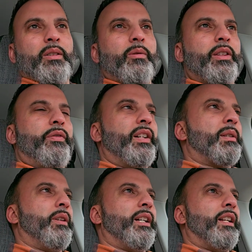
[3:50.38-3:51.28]
with a
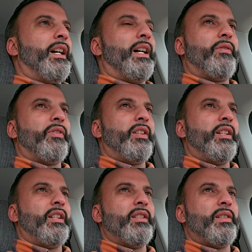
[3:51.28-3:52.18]
fixed blade knife than
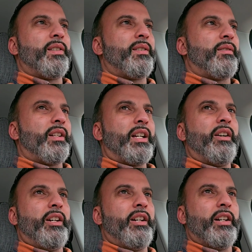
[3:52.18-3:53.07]
it is to
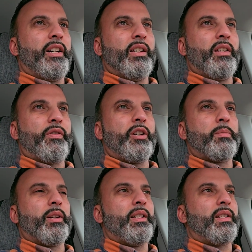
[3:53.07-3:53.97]
carry a gun in the first
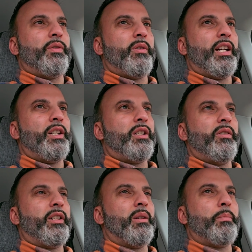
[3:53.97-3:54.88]
place. If you can't shoot
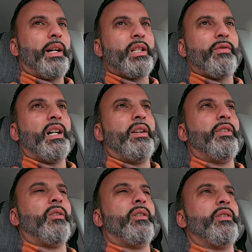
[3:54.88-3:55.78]
a gun past 5
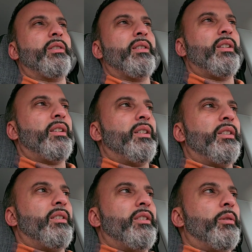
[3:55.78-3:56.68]
yards,
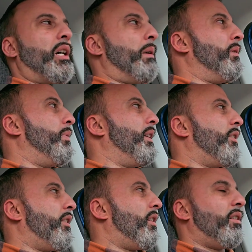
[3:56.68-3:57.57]
you're probably
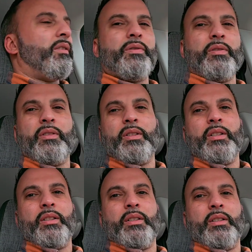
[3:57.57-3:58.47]
better off
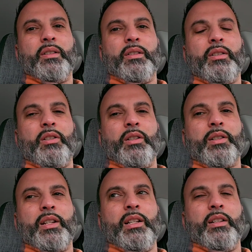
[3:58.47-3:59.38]

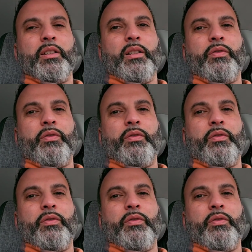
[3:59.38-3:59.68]
just getting a good